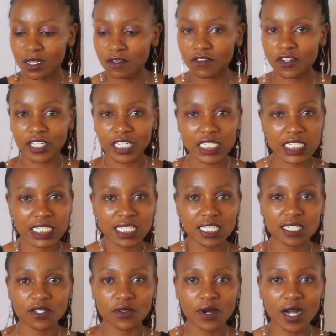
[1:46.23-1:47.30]
For
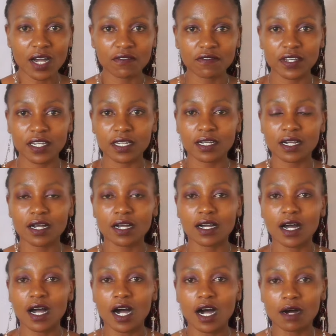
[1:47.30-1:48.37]
instance, you're having
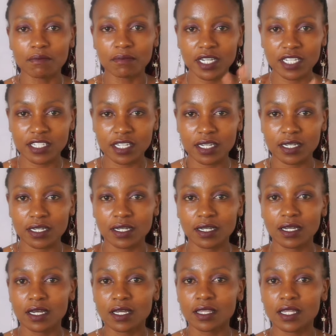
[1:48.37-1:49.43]
a meeting.
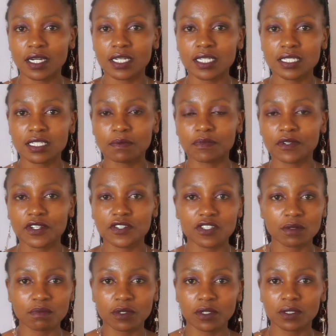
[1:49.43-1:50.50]
There is the
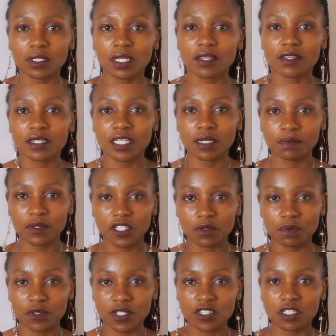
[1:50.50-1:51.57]
principal, the deputy
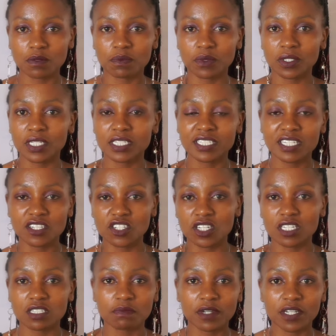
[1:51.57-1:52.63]
principal,
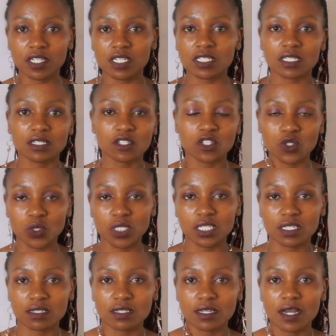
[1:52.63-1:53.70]
teachers, parents, and
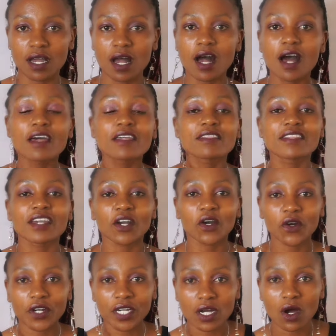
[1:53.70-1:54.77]
students.
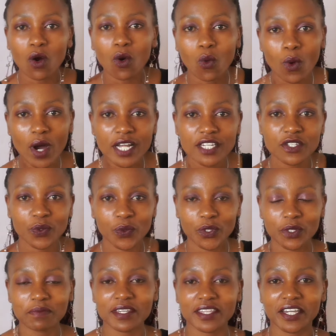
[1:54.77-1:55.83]
What
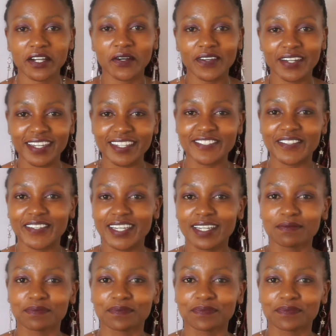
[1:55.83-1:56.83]
would be the correct order?